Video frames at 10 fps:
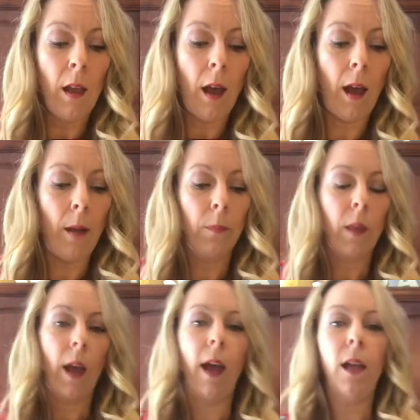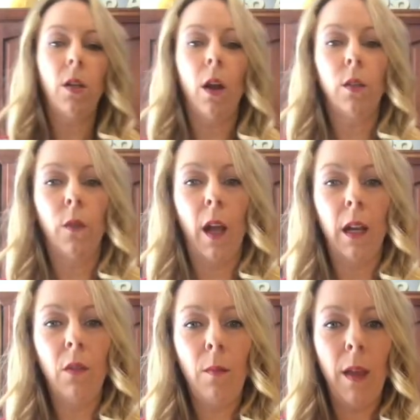I talked for not
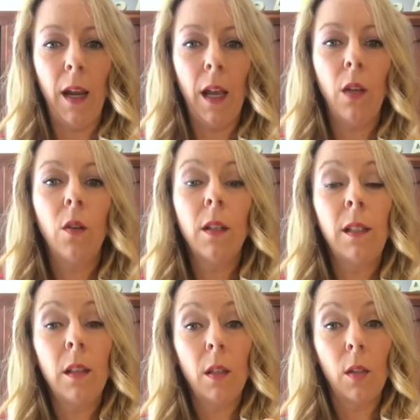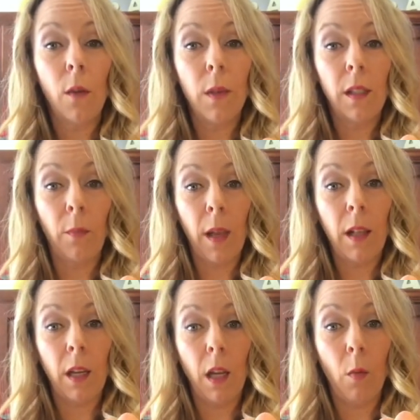even a minute, and you can see the surface of my
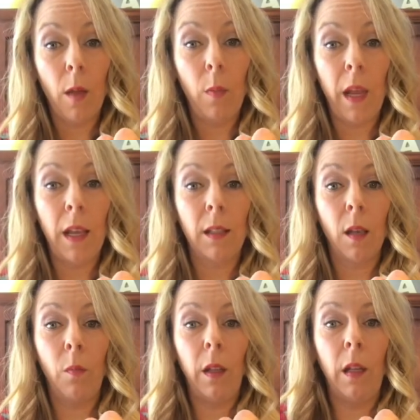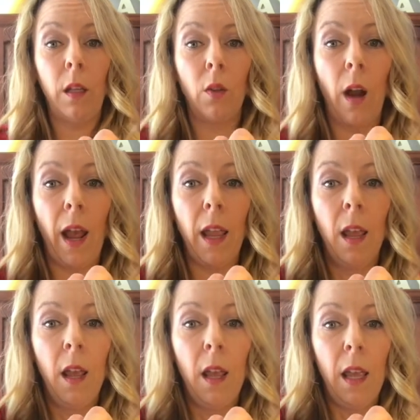cleaning wipe plate is completely dry.
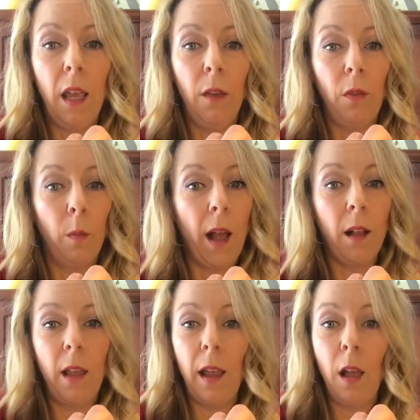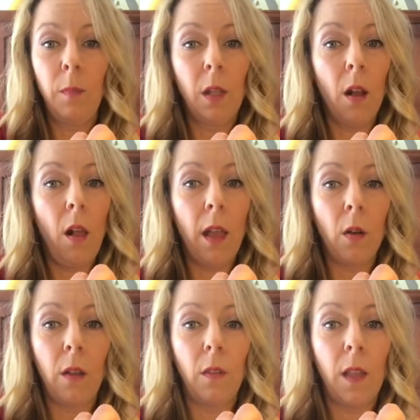If the black light helps at all, I
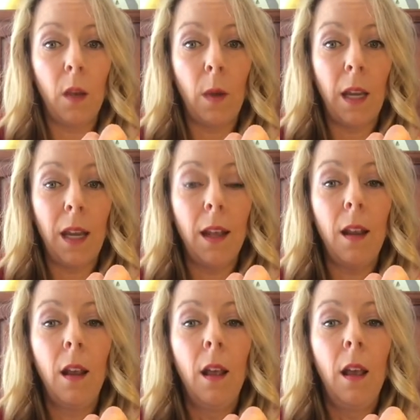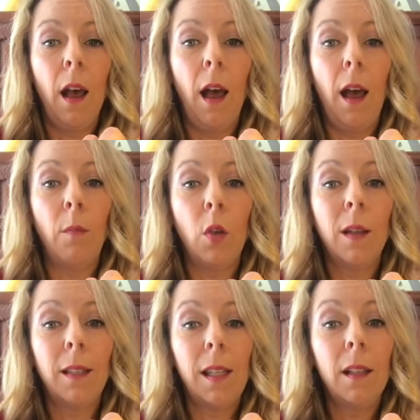don't even think we need it. You
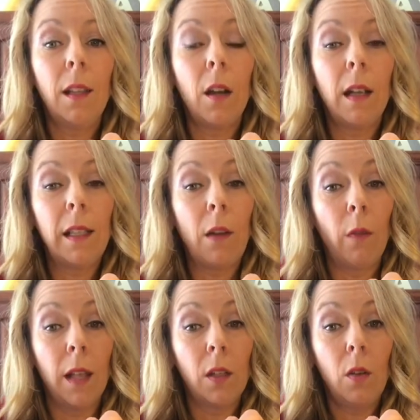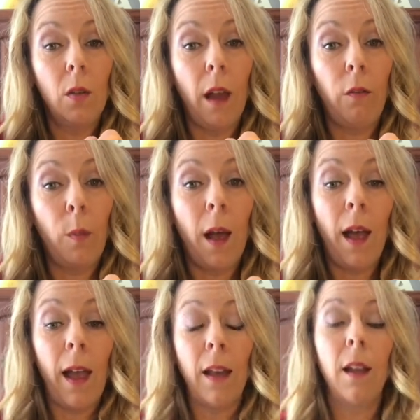can see that there is a residue left
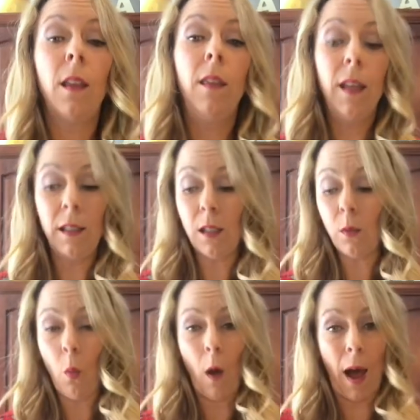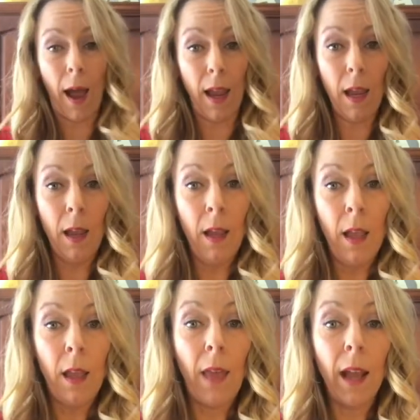behind. This is why
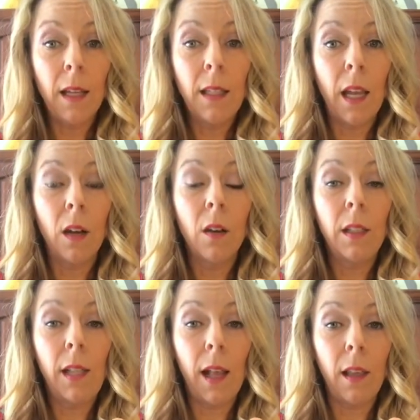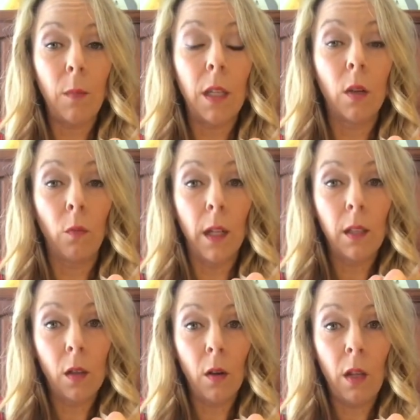that container is telling me to
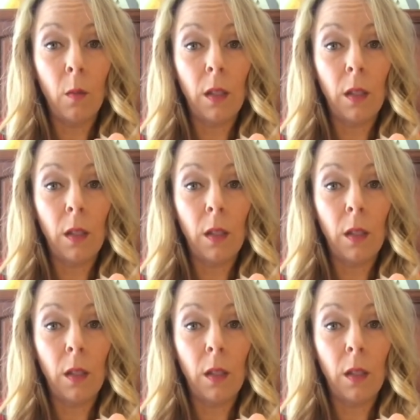rinse thoroughly with